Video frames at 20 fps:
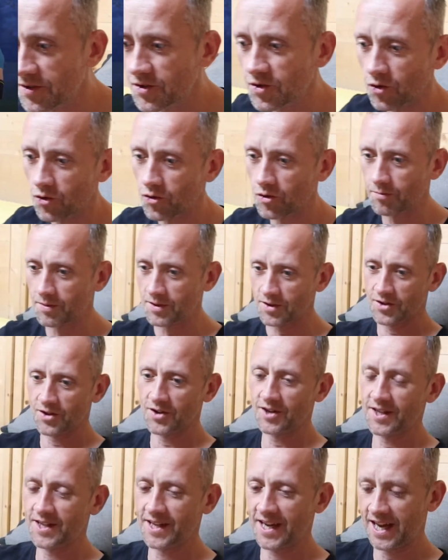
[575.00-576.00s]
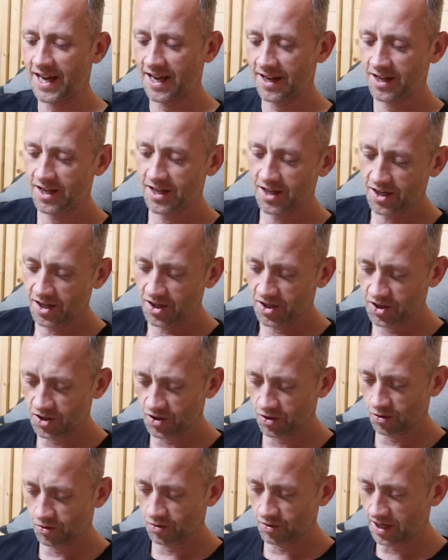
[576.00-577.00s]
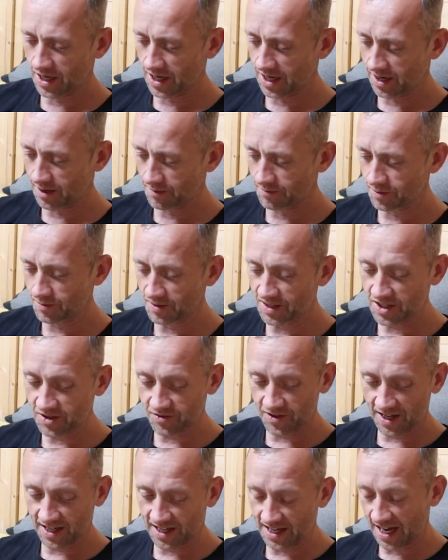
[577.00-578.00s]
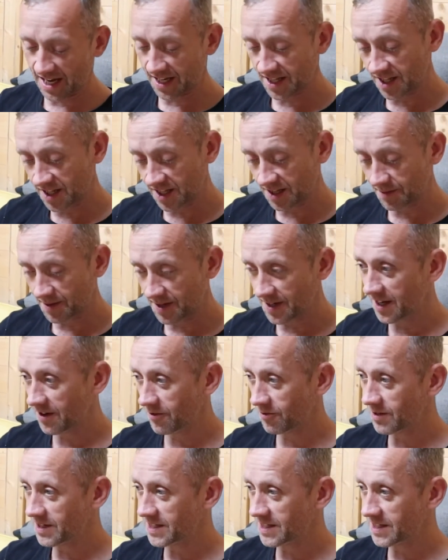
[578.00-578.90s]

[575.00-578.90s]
door open during the day so um, the wee stray cat can come in and have a wee